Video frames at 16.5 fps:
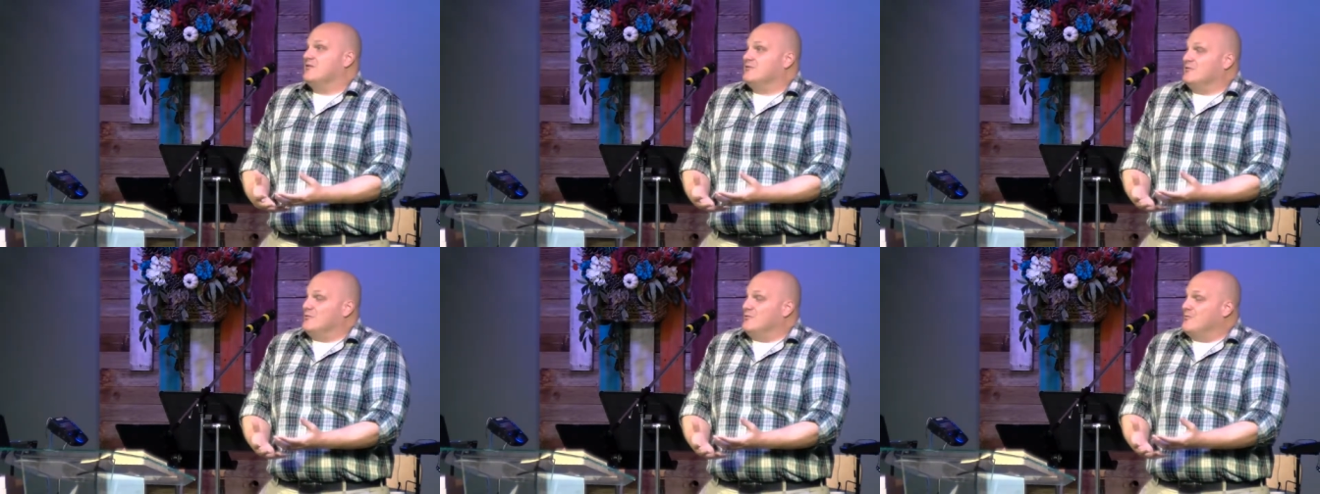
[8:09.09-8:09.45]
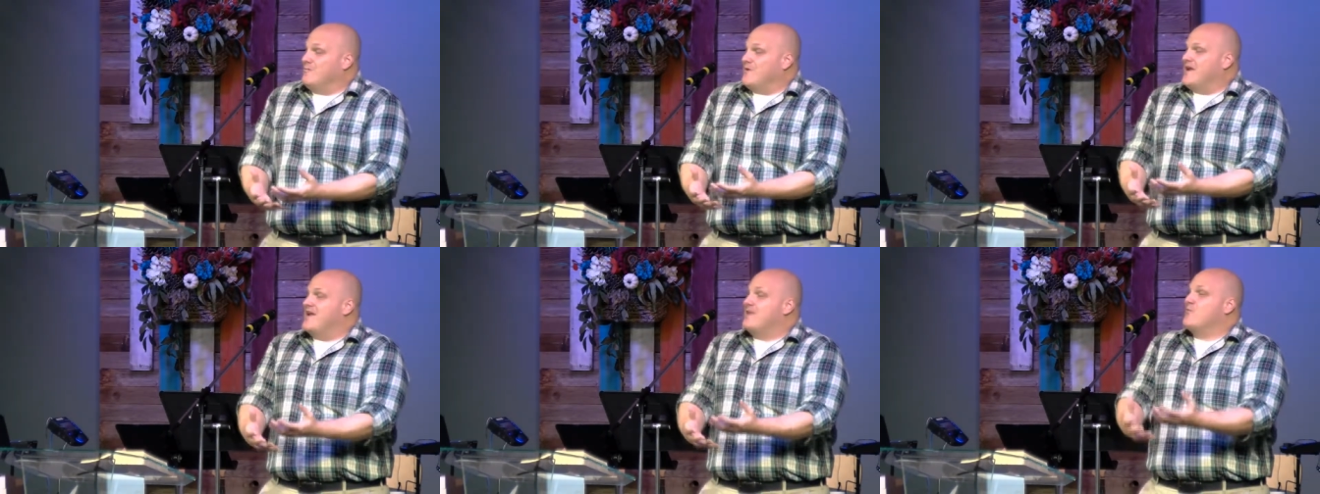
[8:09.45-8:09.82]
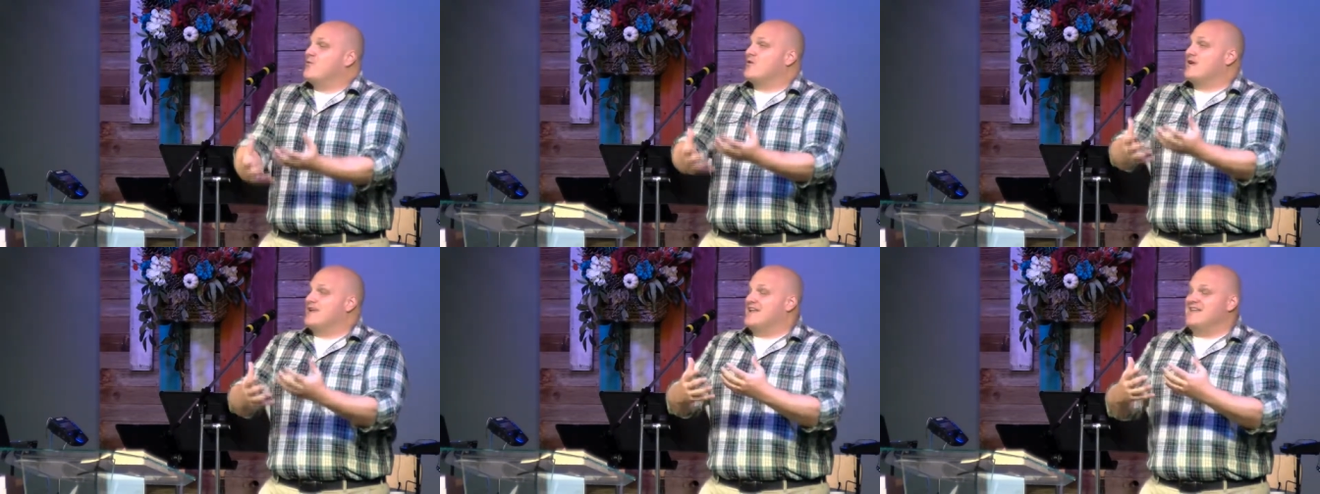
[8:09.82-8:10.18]
Lupe,
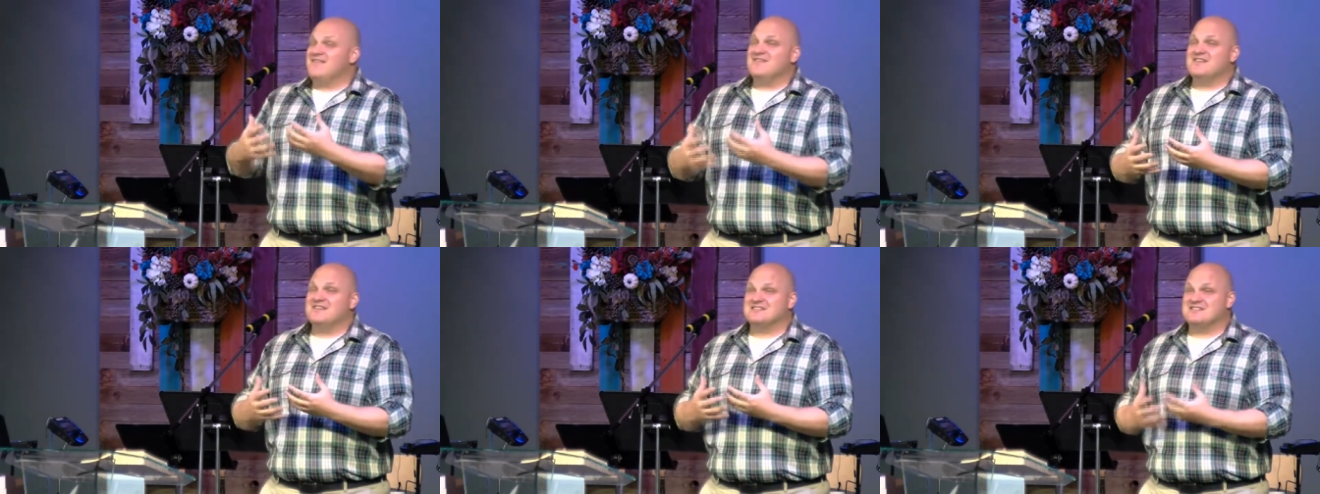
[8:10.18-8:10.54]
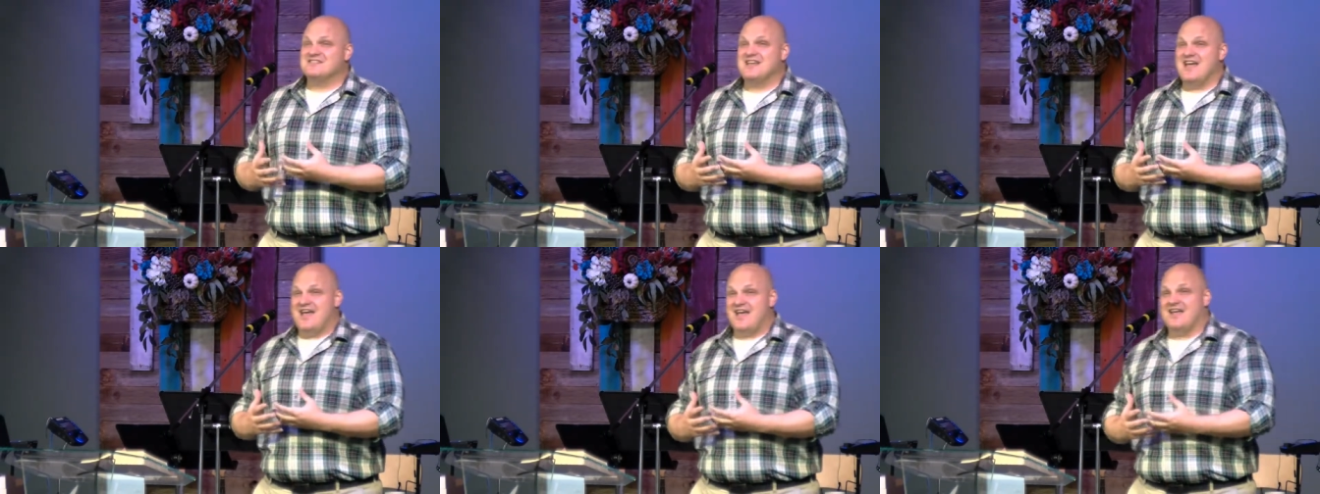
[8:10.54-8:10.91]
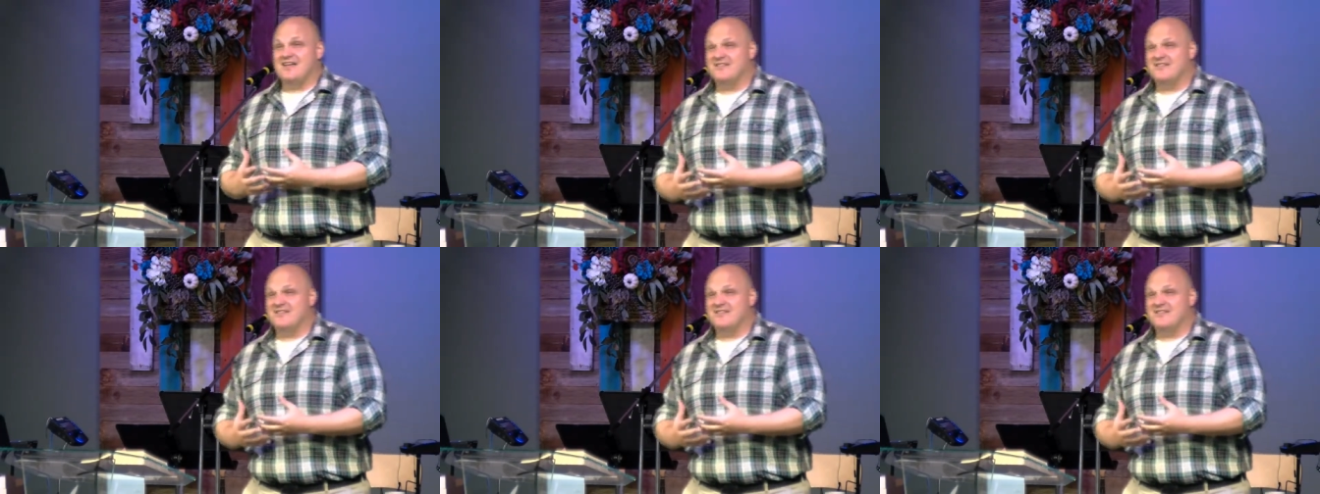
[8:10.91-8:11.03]
were in this gang.